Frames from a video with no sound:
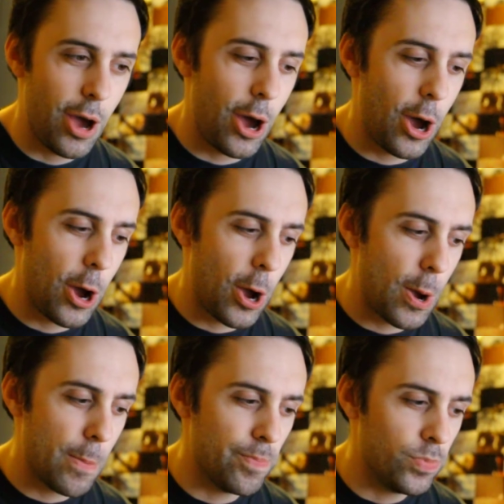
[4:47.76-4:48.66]

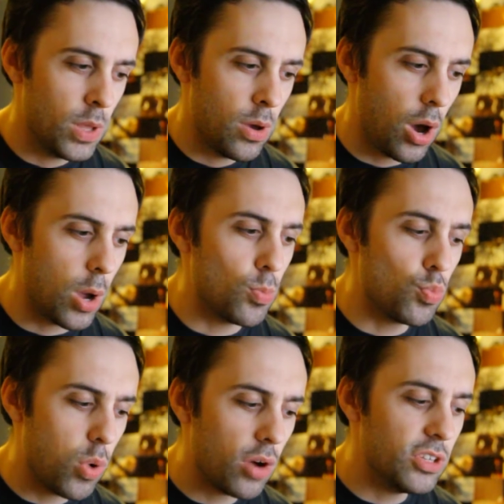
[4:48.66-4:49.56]
I'm
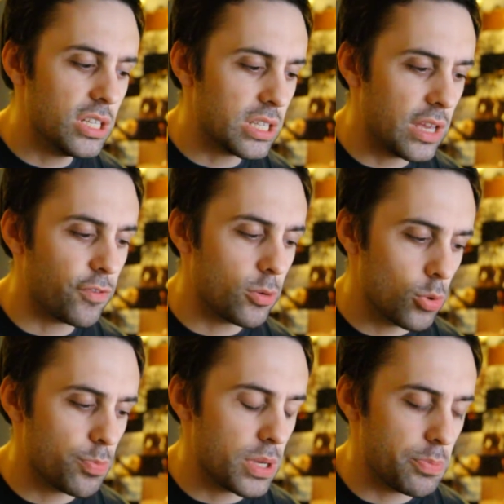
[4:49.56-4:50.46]
worried if it
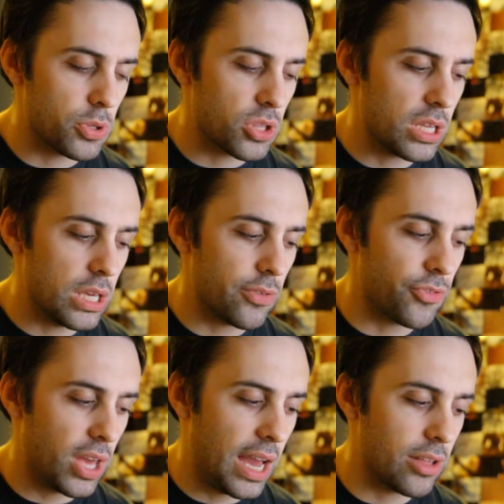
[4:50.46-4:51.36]
would be
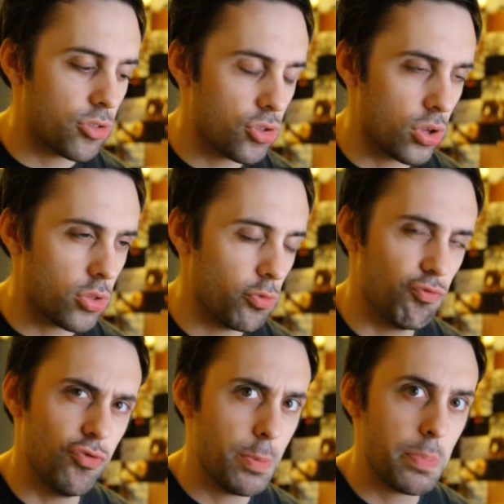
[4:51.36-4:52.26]
perceived as just
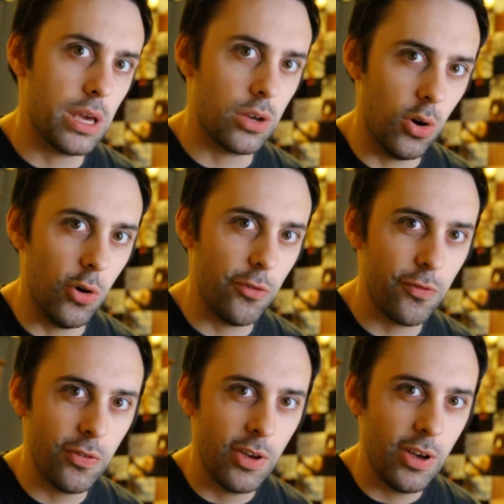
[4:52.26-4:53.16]
ripping
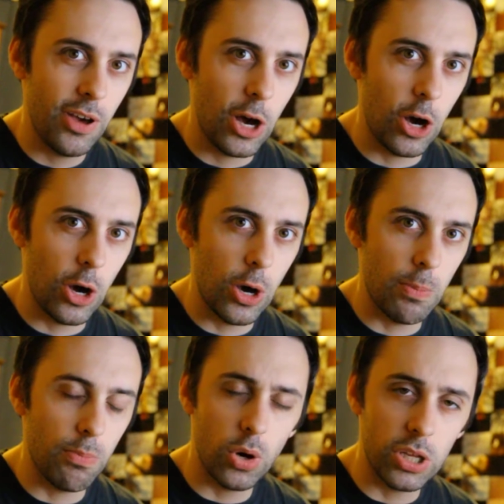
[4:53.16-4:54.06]
off
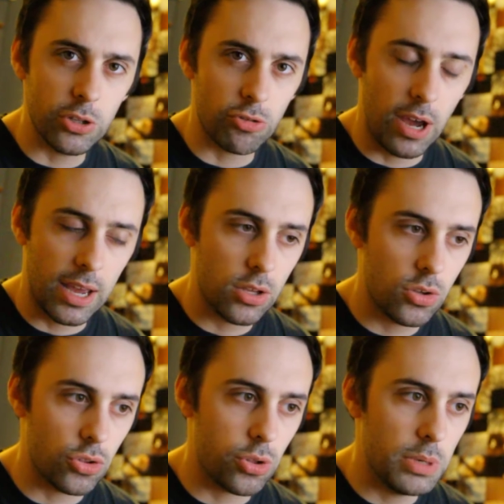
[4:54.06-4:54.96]
Mindcrack,
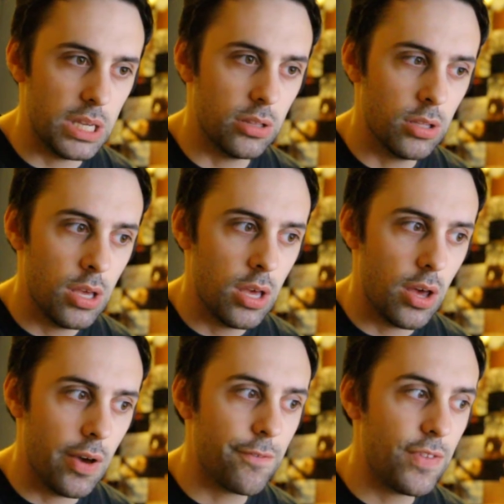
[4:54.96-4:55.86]
because I mean
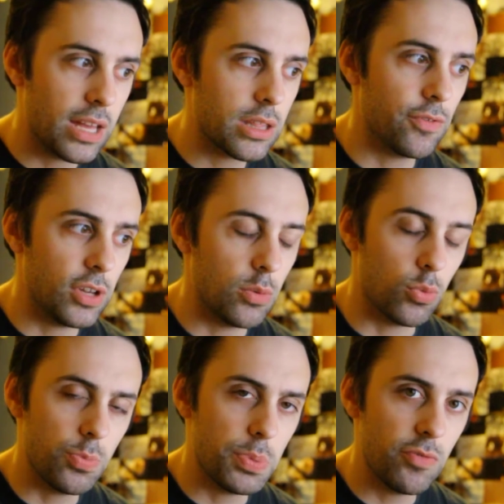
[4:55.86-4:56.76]
effectively it
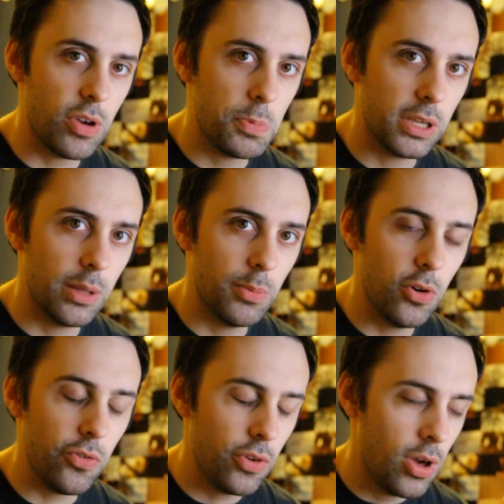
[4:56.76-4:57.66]
would be ripping them
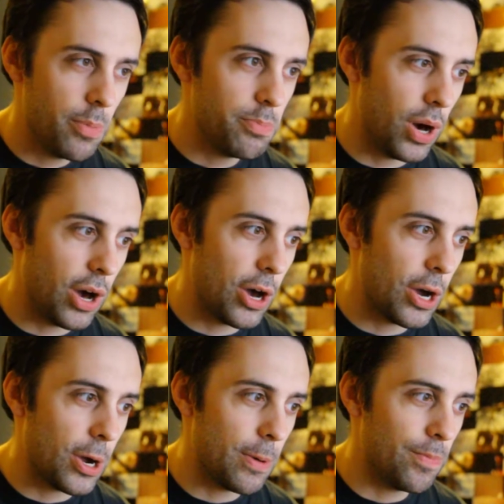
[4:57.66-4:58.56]
off, but
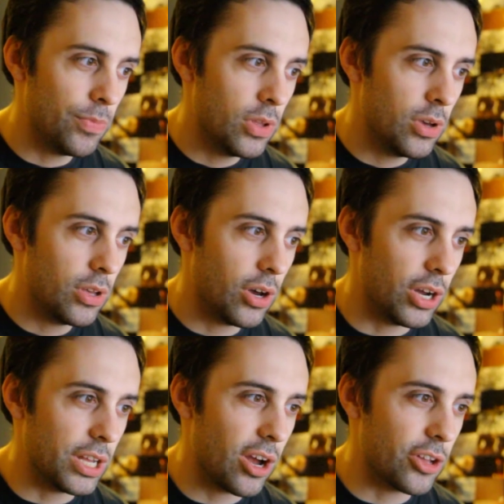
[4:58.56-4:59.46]

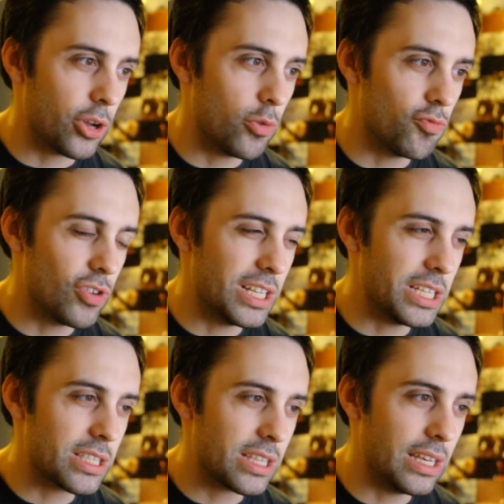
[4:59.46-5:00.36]
I don't
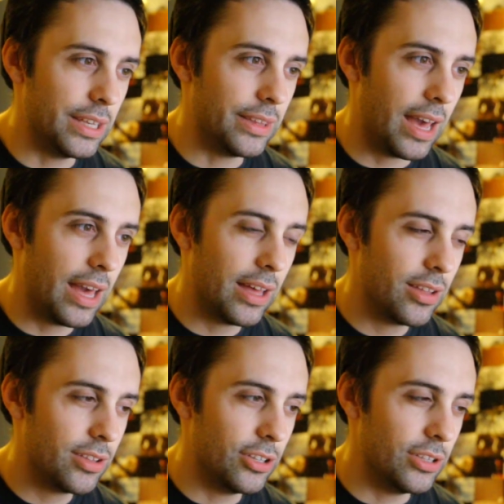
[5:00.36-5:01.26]
really see that,
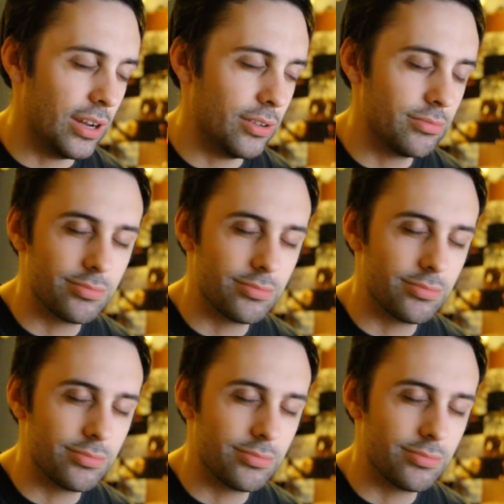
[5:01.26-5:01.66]
you know,